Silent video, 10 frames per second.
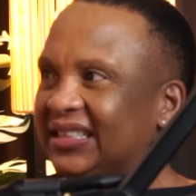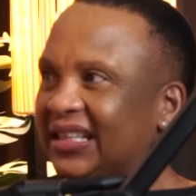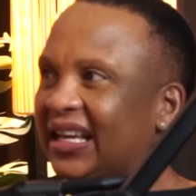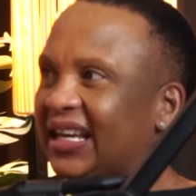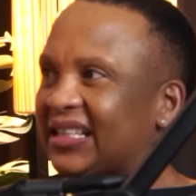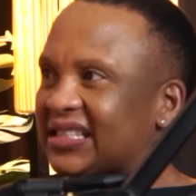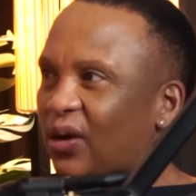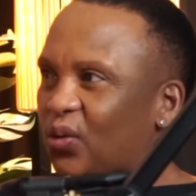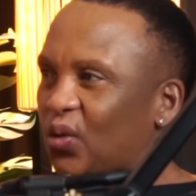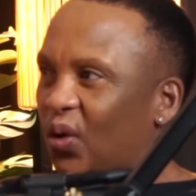
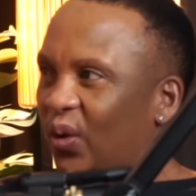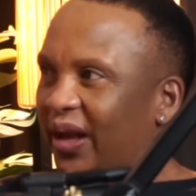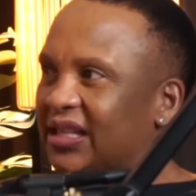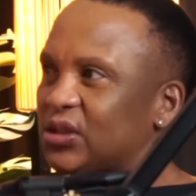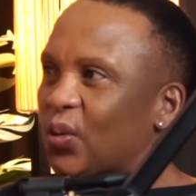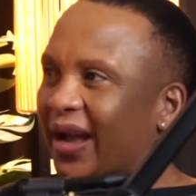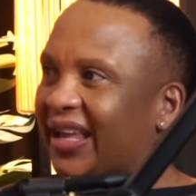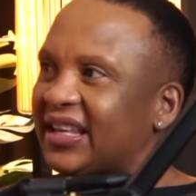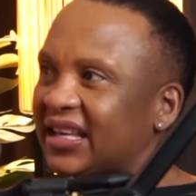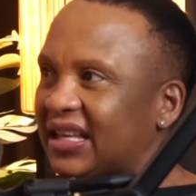Tsakulo etsiwa
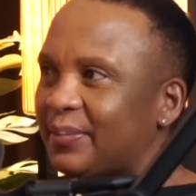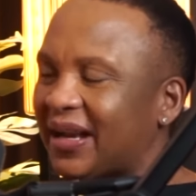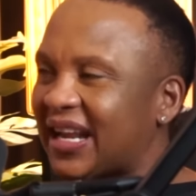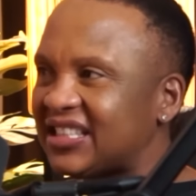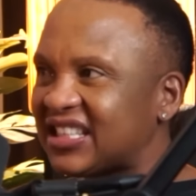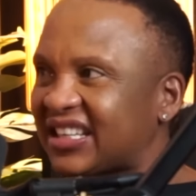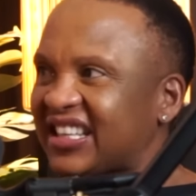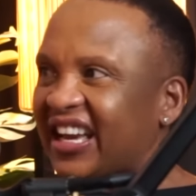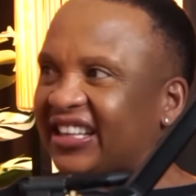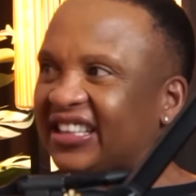in
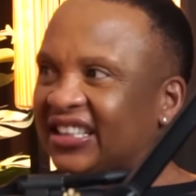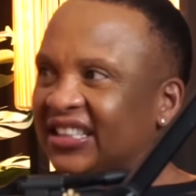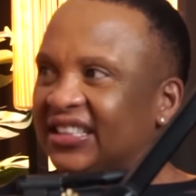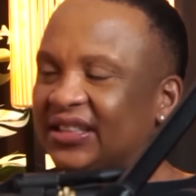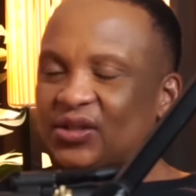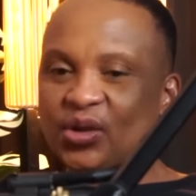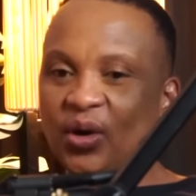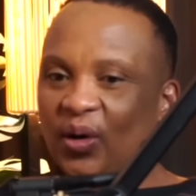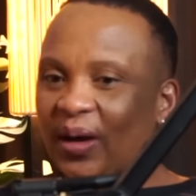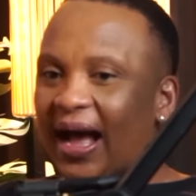Nigerian.
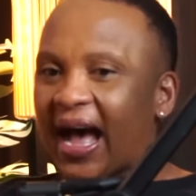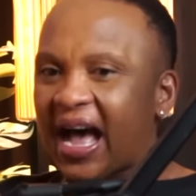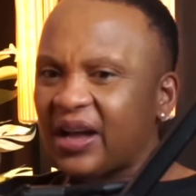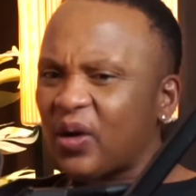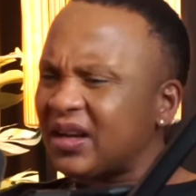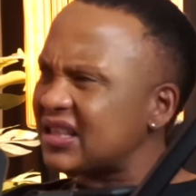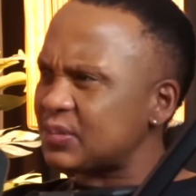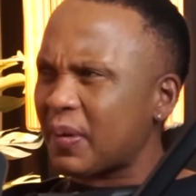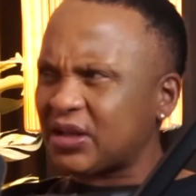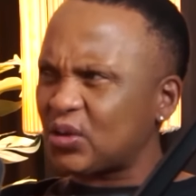So on this
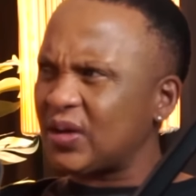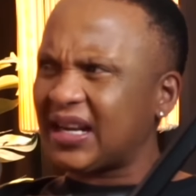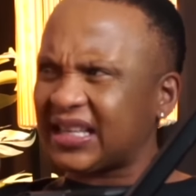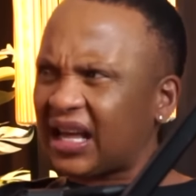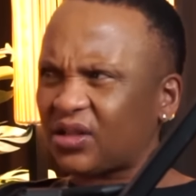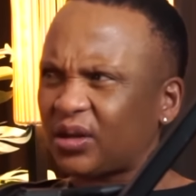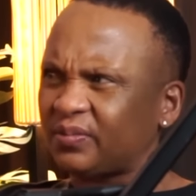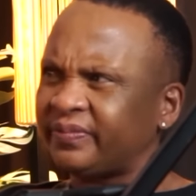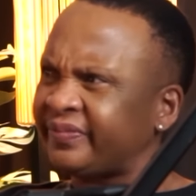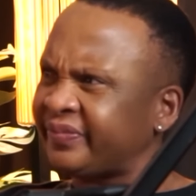particular day, I thought,
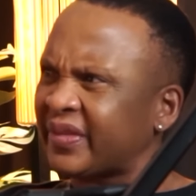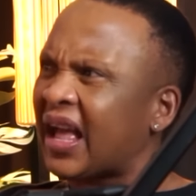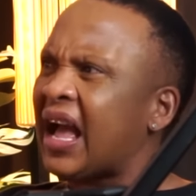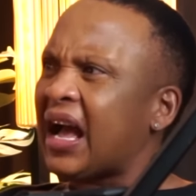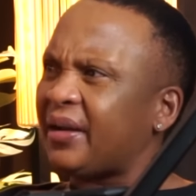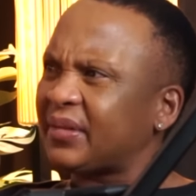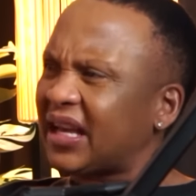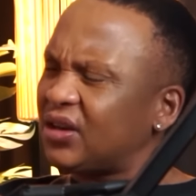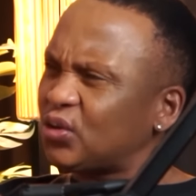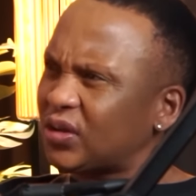I'm
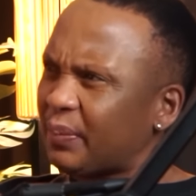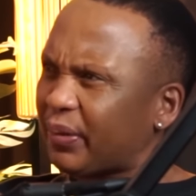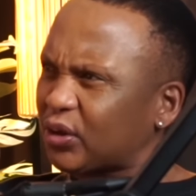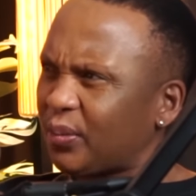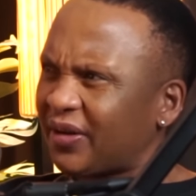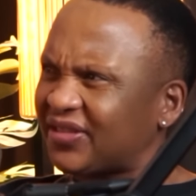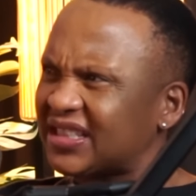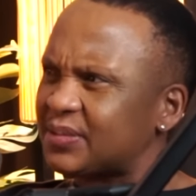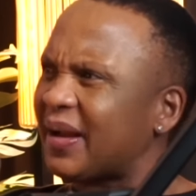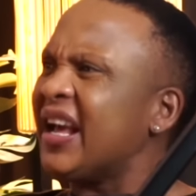getting to the bottom of
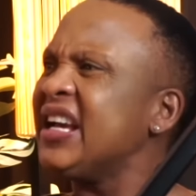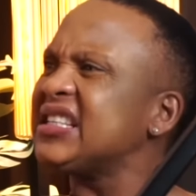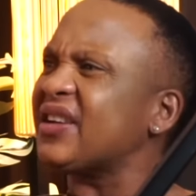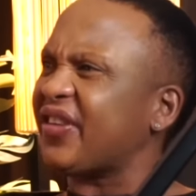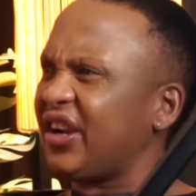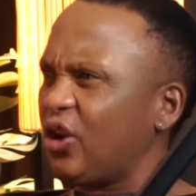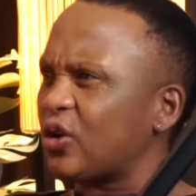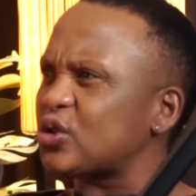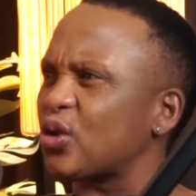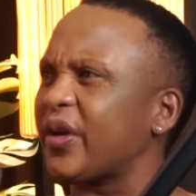this, man. It's a very long
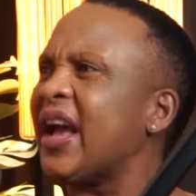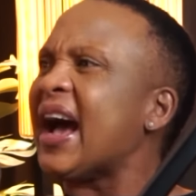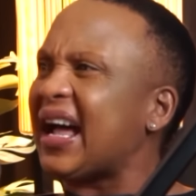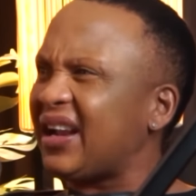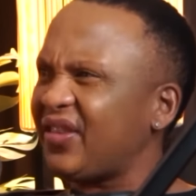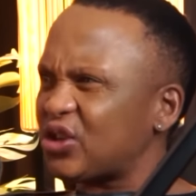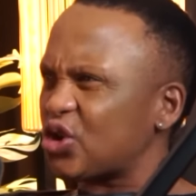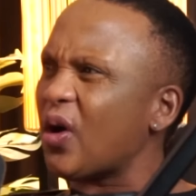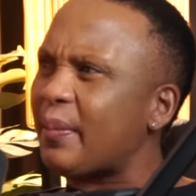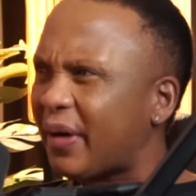story. I'll have a
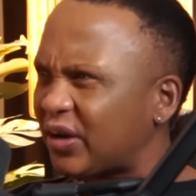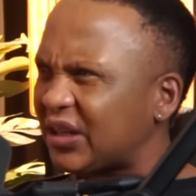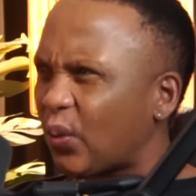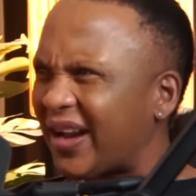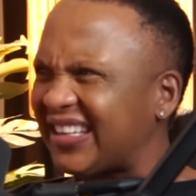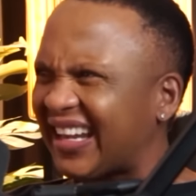show about it one day.